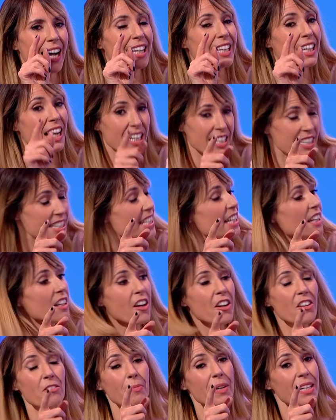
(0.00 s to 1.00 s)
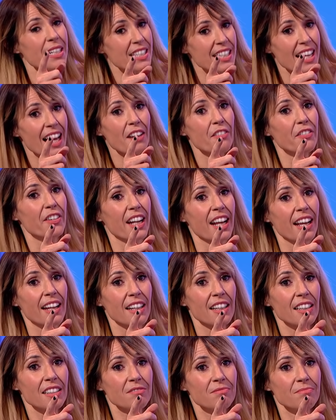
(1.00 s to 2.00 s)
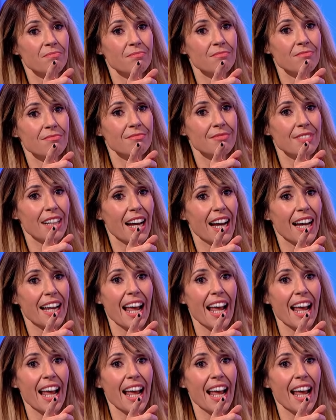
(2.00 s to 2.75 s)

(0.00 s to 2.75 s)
I see a lot of myself in Anna. And